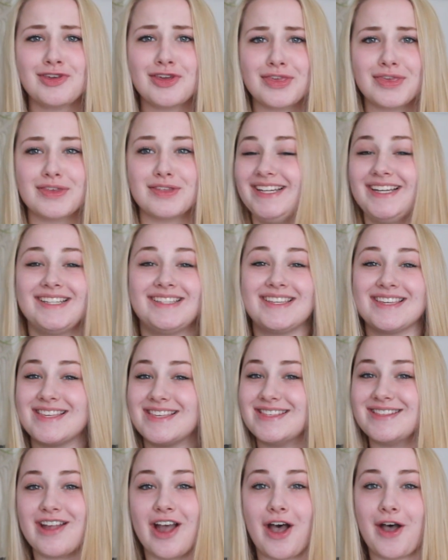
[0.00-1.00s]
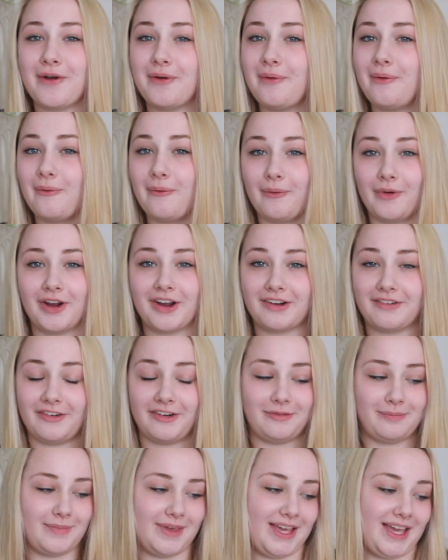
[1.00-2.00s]
just, it does not work
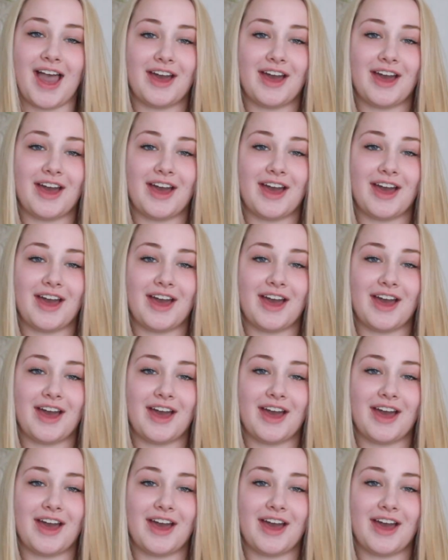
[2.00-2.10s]
for me